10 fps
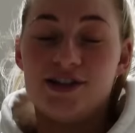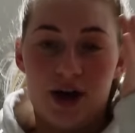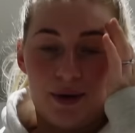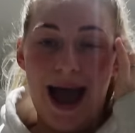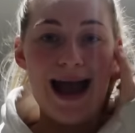
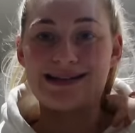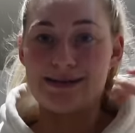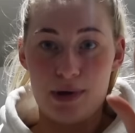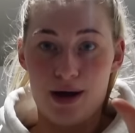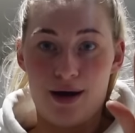so
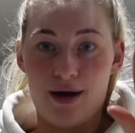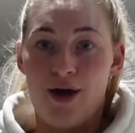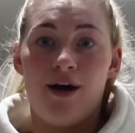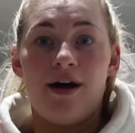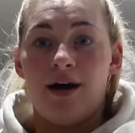eczema,
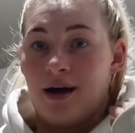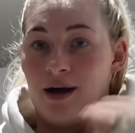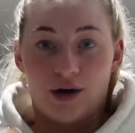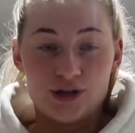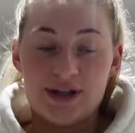
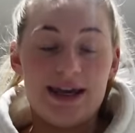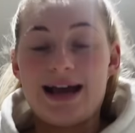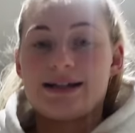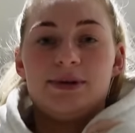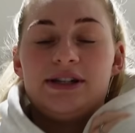onto the
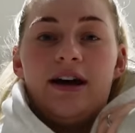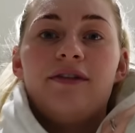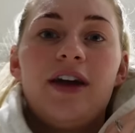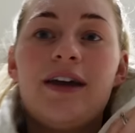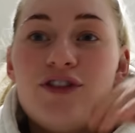eczema
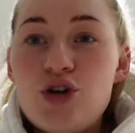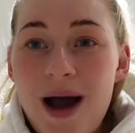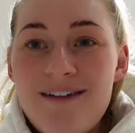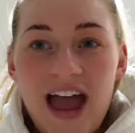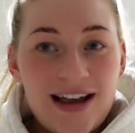stuff. If you
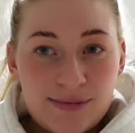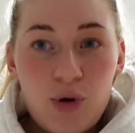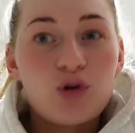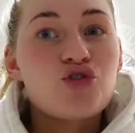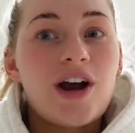have
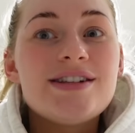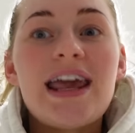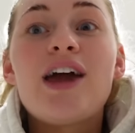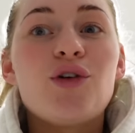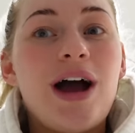eczema or dry
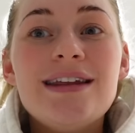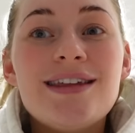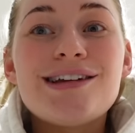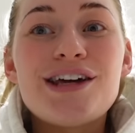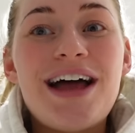skin or
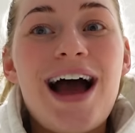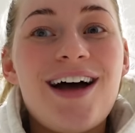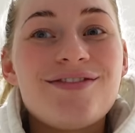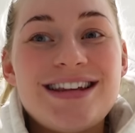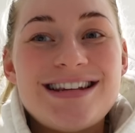anything like
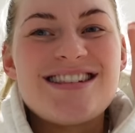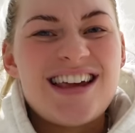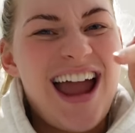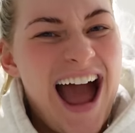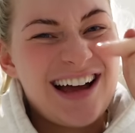that, this is
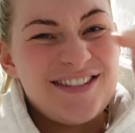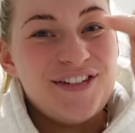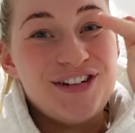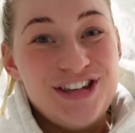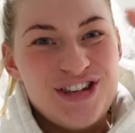a hack
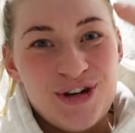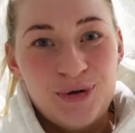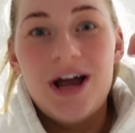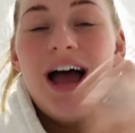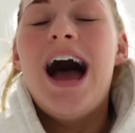for
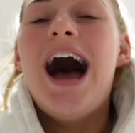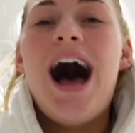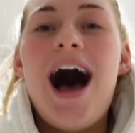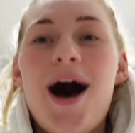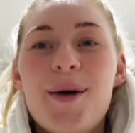you.
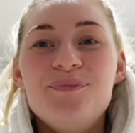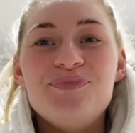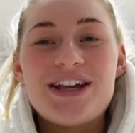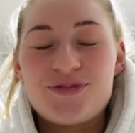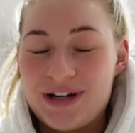
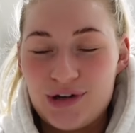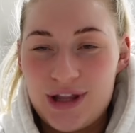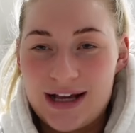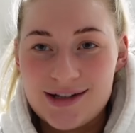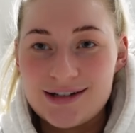It's really not
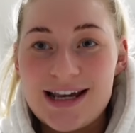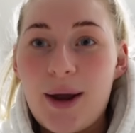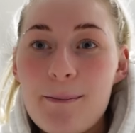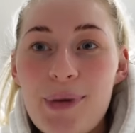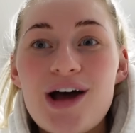that
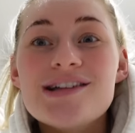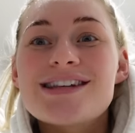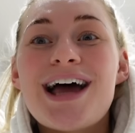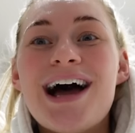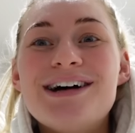exciting, but